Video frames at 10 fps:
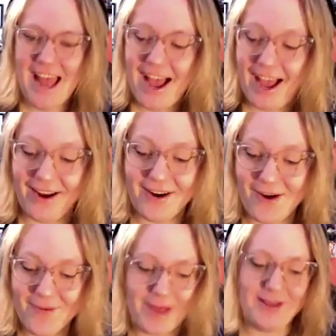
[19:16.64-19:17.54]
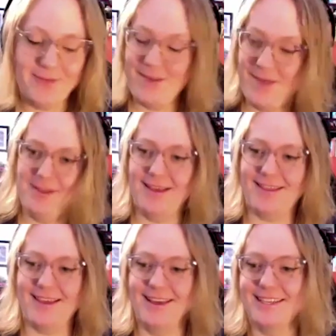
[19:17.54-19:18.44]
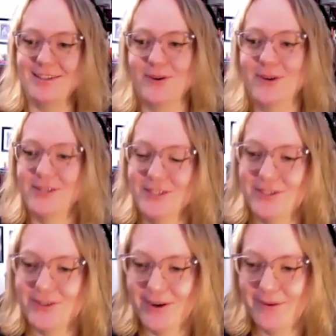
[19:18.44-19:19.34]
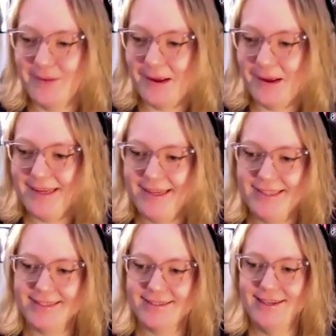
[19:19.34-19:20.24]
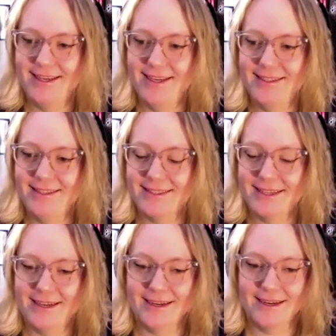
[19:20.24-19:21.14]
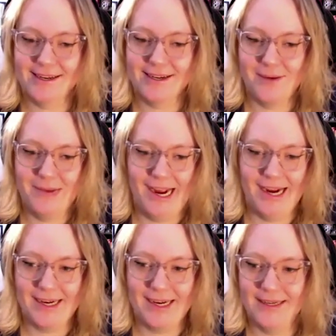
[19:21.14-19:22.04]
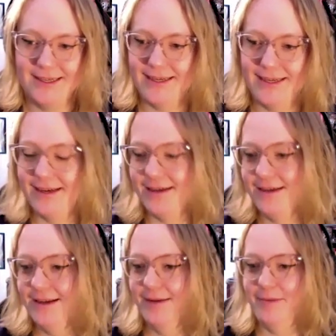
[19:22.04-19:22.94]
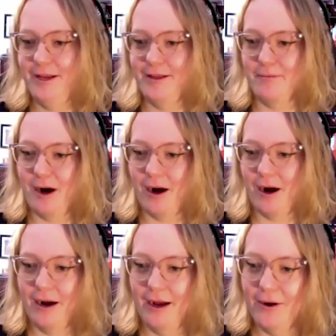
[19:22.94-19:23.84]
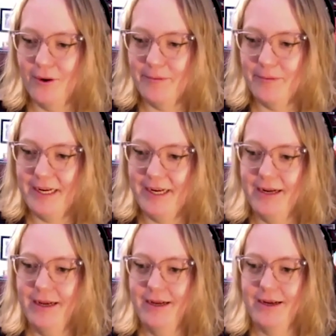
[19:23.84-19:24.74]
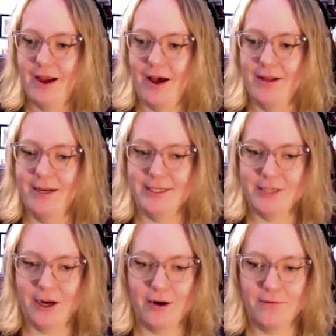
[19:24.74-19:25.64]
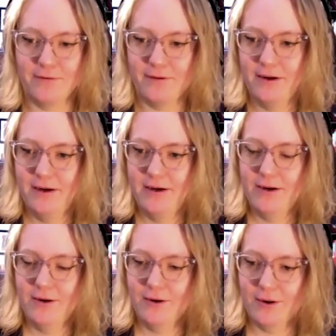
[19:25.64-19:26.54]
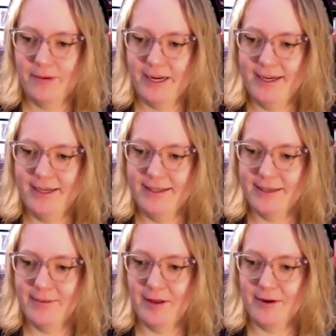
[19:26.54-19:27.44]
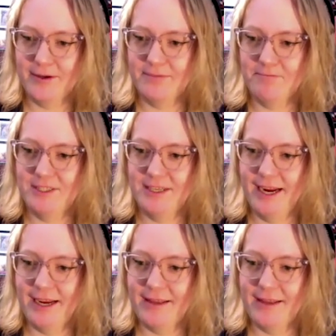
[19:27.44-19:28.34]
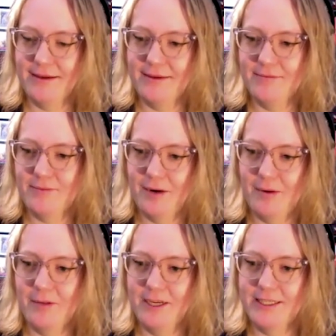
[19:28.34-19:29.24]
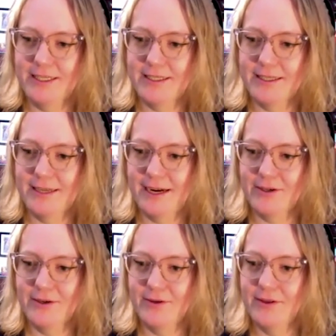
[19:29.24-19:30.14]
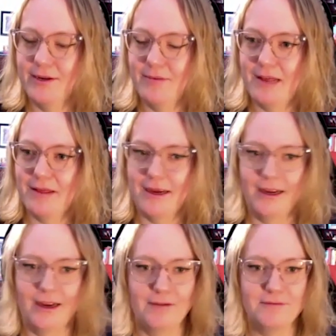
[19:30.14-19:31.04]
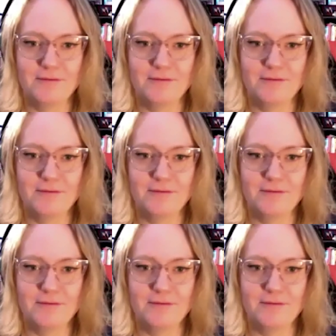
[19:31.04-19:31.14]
I don't know. Maybe this is his origin story. Maybe he's gonna come back and be the Mara, or be Colony Sarf, or be some other snake that probably exists in Doctor Who that I'm not thinking of.